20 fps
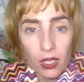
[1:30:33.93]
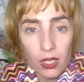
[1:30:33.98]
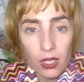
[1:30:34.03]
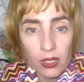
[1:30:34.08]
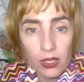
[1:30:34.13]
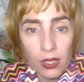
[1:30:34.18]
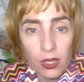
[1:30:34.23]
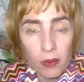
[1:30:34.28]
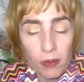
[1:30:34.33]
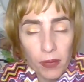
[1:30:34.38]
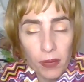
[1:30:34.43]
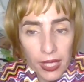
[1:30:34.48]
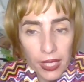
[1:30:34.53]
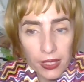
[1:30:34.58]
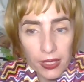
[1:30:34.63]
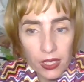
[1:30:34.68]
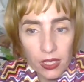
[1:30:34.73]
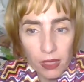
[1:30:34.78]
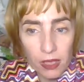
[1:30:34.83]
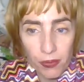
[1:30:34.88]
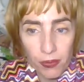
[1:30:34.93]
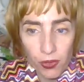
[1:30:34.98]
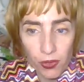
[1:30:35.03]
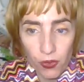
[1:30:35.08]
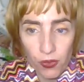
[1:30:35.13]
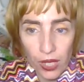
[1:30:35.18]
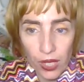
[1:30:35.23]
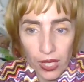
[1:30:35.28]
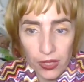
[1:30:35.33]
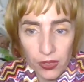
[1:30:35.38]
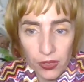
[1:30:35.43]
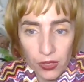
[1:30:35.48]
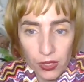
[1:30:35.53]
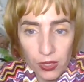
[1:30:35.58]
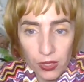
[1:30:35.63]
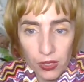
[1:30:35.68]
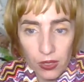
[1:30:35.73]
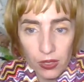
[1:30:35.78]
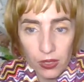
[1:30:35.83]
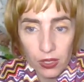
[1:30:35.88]
The man is a provider
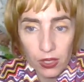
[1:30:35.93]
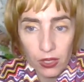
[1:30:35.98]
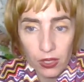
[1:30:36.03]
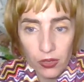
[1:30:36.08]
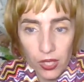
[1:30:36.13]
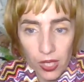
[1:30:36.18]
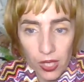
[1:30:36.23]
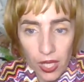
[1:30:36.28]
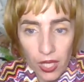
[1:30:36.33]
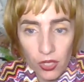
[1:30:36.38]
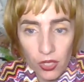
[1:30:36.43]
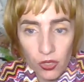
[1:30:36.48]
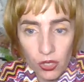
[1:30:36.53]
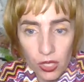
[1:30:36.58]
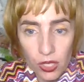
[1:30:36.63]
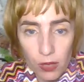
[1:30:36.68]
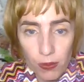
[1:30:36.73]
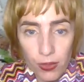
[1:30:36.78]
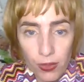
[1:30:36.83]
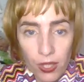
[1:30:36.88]
in a relationship.